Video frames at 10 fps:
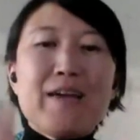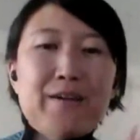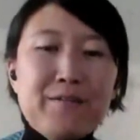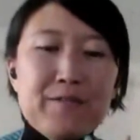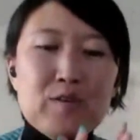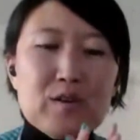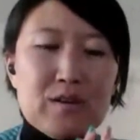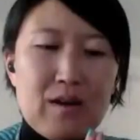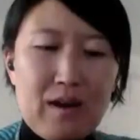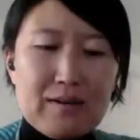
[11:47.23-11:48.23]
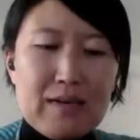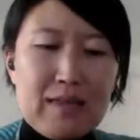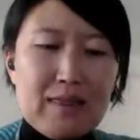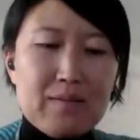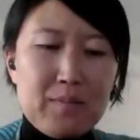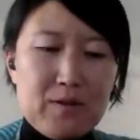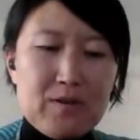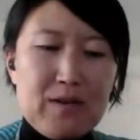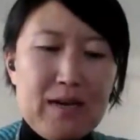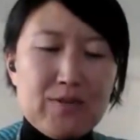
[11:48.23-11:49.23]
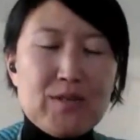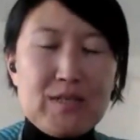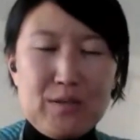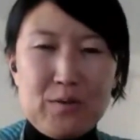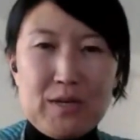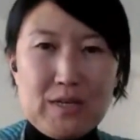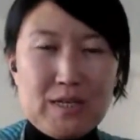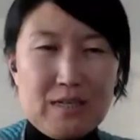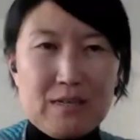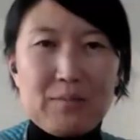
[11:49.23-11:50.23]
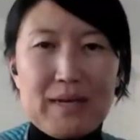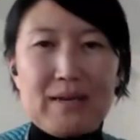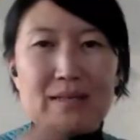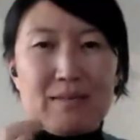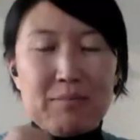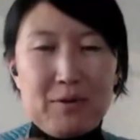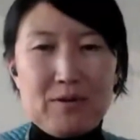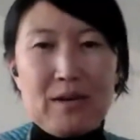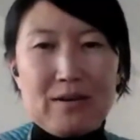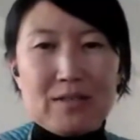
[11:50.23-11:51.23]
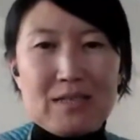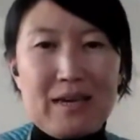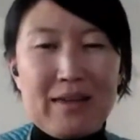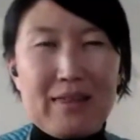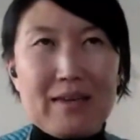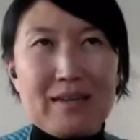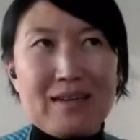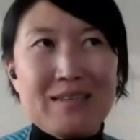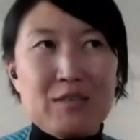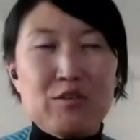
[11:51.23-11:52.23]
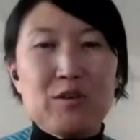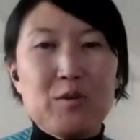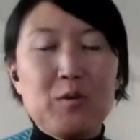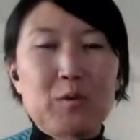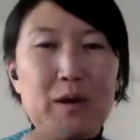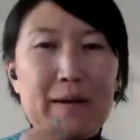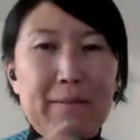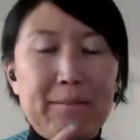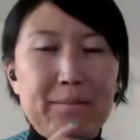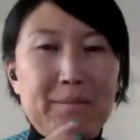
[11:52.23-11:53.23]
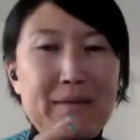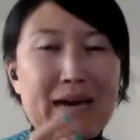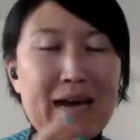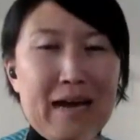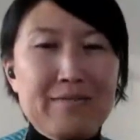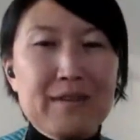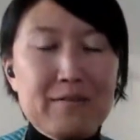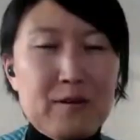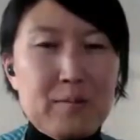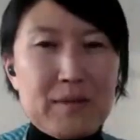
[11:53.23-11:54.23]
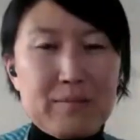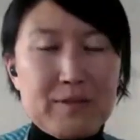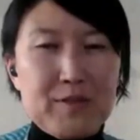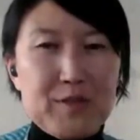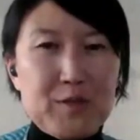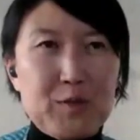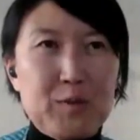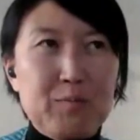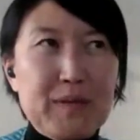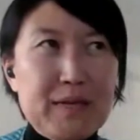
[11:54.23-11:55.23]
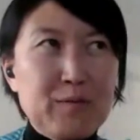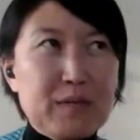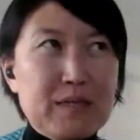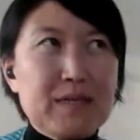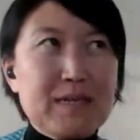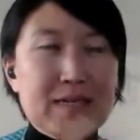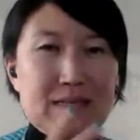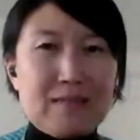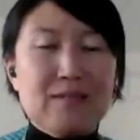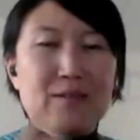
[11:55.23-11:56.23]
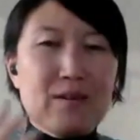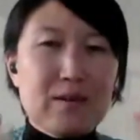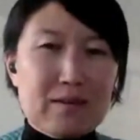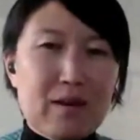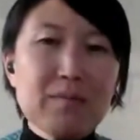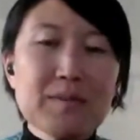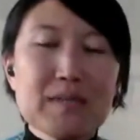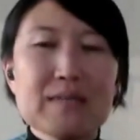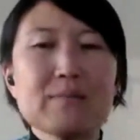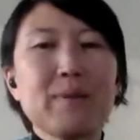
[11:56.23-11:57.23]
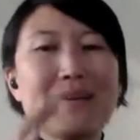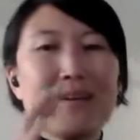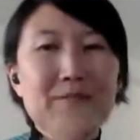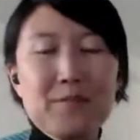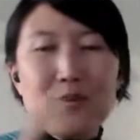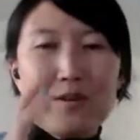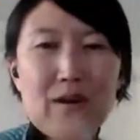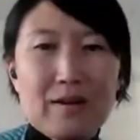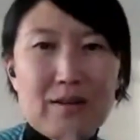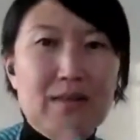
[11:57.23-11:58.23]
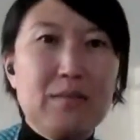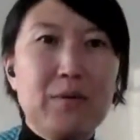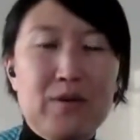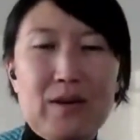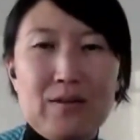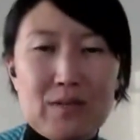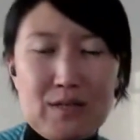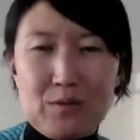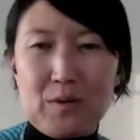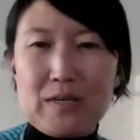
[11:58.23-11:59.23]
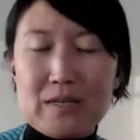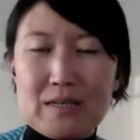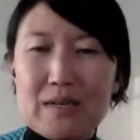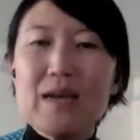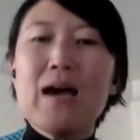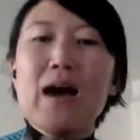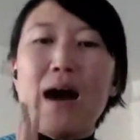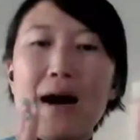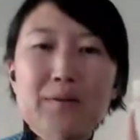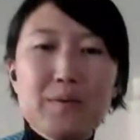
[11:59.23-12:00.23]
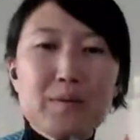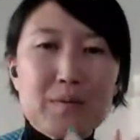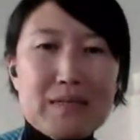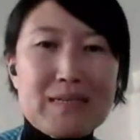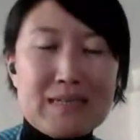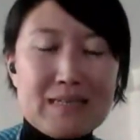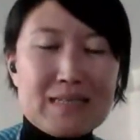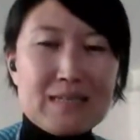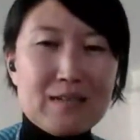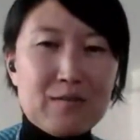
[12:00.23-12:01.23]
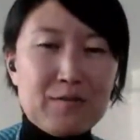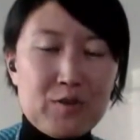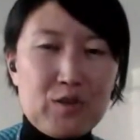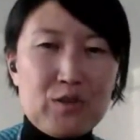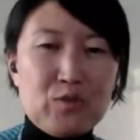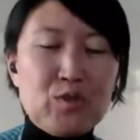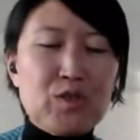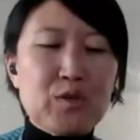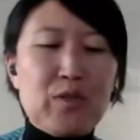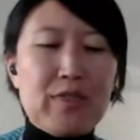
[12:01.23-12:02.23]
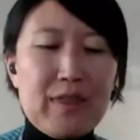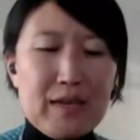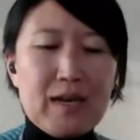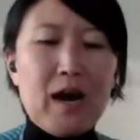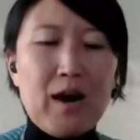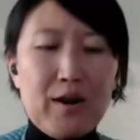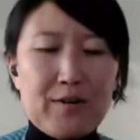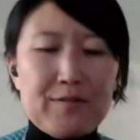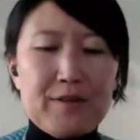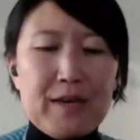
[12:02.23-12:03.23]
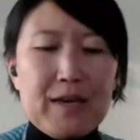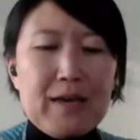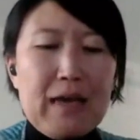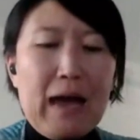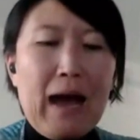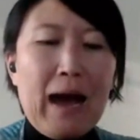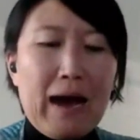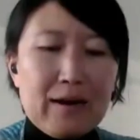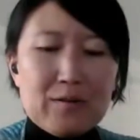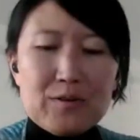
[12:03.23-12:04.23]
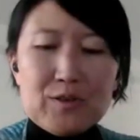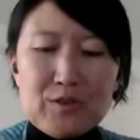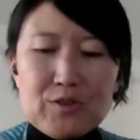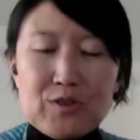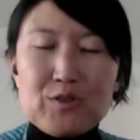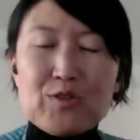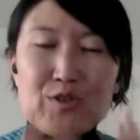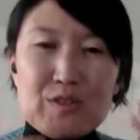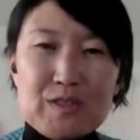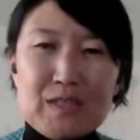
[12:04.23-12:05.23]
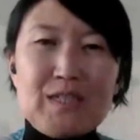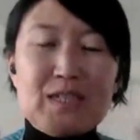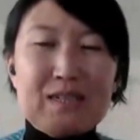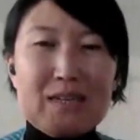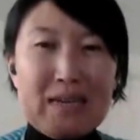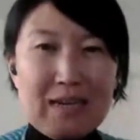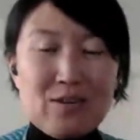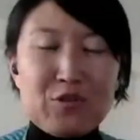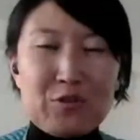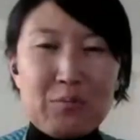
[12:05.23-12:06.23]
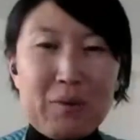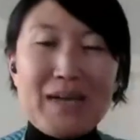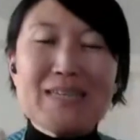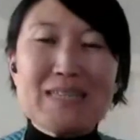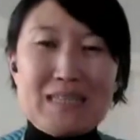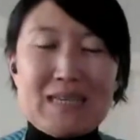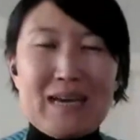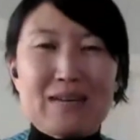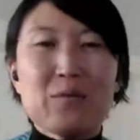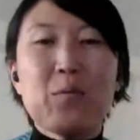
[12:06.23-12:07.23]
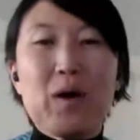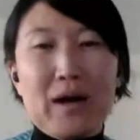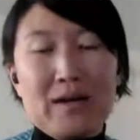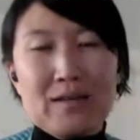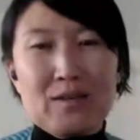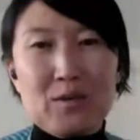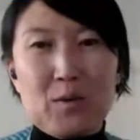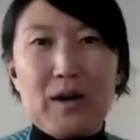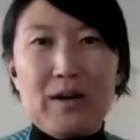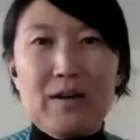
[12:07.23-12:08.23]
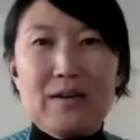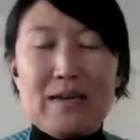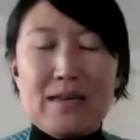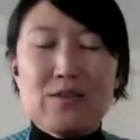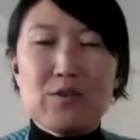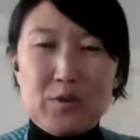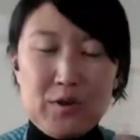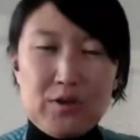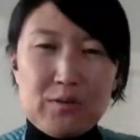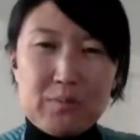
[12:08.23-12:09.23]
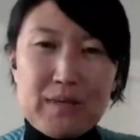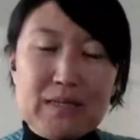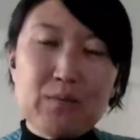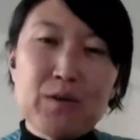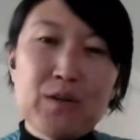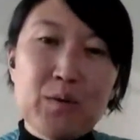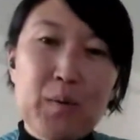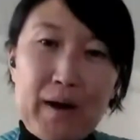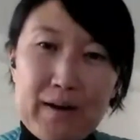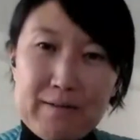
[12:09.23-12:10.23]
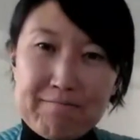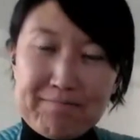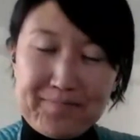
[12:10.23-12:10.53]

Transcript: if you're not in the burnout situation, because burnout, I think, is so heavy for people to be really considering other options. But if you're not in the burnout situation, I would really consider for you to think of how could you transition in your mindset while you are in your current place where you are.